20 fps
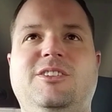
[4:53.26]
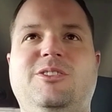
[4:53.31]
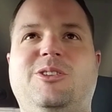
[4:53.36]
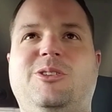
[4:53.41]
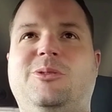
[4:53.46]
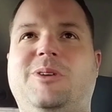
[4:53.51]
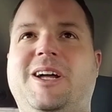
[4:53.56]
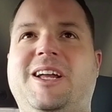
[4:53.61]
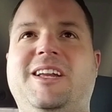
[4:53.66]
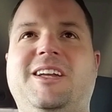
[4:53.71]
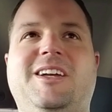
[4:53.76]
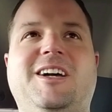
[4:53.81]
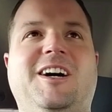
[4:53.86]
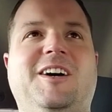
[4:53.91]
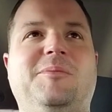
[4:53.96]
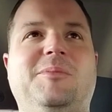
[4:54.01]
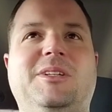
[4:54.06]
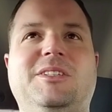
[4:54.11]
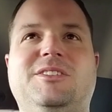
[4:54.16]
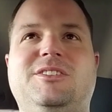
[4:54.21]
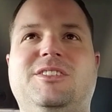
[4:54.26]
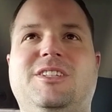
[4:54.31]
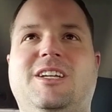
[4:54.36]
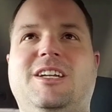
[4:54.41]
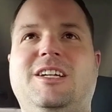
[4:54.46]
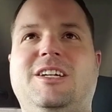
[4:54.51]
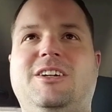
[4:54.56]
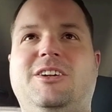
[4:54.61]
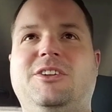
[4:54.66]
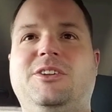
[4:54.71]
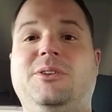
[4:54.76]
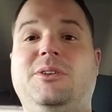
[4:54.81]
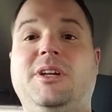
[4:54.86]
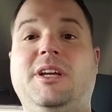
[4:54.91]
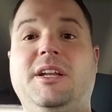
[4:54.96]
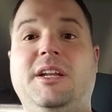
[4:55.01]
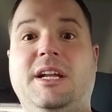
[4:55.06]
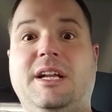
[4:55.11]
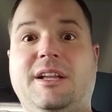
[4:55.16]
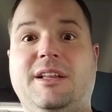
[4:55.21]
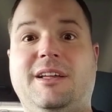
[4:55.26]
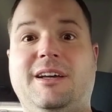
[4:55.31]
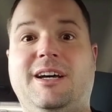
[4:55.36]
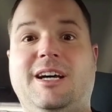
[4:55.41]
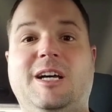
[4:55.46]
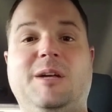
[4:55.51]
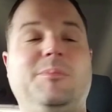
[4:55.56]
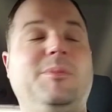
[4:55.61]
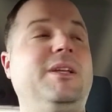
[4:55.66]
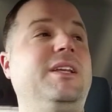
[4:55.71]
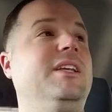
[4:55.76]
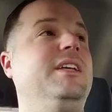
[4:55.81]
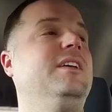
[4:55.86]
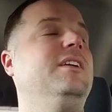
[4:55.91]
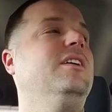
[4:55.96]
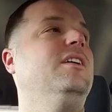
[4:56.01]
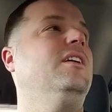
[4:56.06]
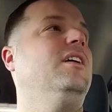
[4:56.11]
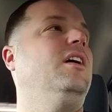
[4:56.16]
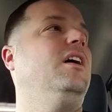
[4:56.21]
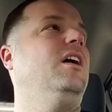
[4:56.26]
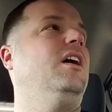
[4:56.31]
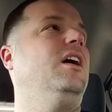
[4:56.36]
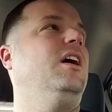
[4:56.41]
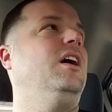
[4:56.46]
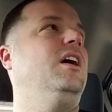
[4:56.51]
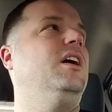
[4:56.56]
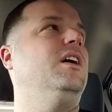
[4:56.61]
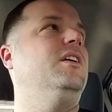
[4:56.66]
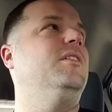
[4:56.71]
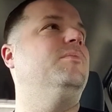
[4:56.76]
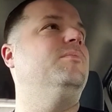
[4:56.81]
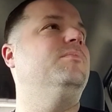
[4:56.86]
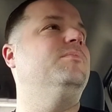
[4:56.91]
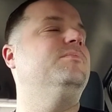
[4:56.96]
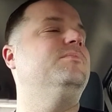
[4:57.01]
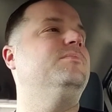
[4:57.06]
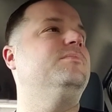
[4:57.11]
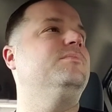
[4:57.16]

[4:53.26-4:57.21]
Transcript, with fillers: are writing comments like, are you getting out of the hobby? Um,